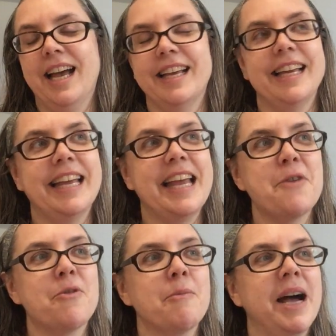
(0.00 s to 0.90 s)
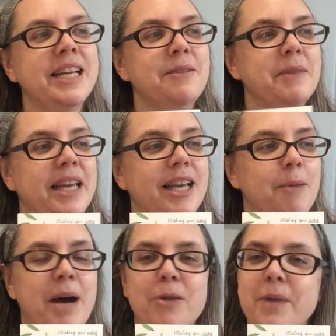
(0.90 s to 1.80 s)
I, it reminded me
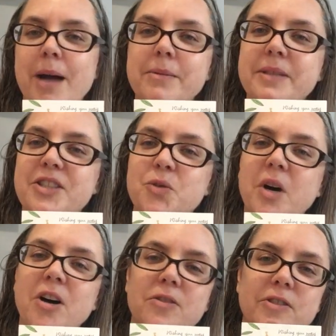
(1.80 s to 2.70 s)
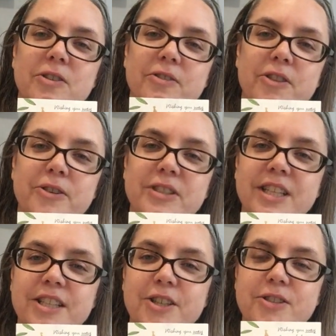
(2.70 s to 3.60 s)
about probably 12 or
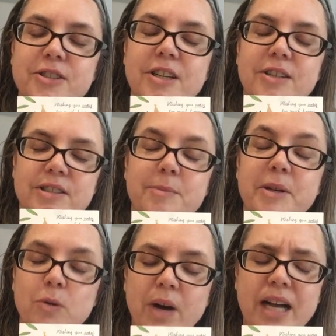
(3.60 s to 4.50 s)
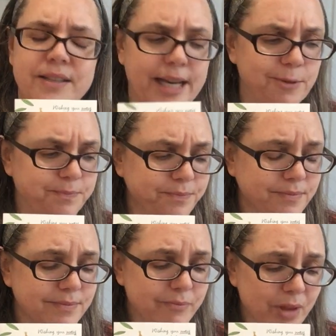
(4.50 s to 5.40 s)
13 years ago. It's been a while now.
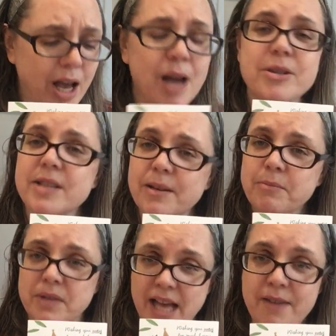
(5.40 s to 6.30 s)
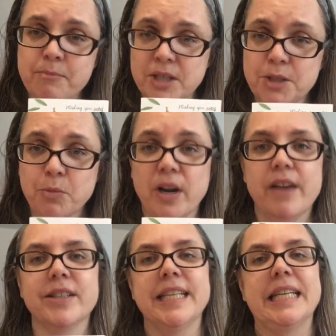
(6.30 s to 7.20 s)
I was much more
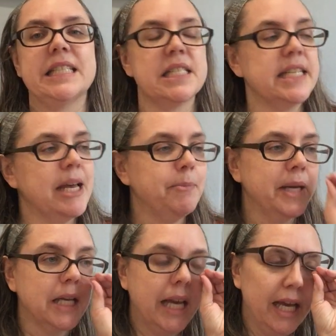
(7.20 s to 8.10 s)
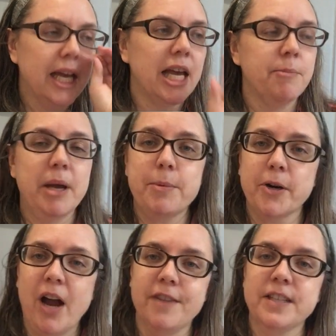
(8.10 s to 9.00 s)
heavily into stamping and paper
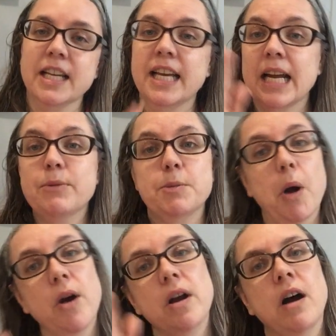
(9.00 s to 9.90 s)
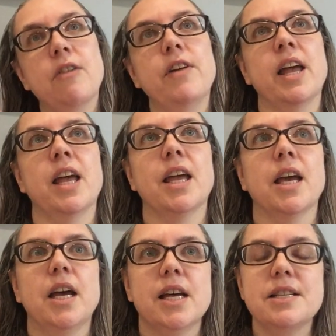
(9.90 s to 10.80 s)
crafting, and I was part of
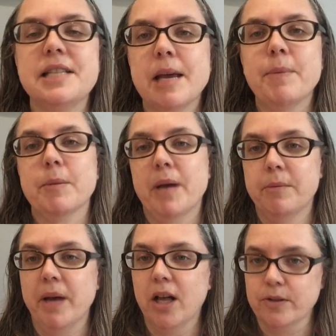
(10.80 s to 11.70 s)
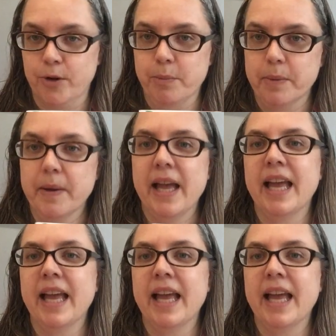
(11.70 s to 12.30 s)
a stamping pen pal group.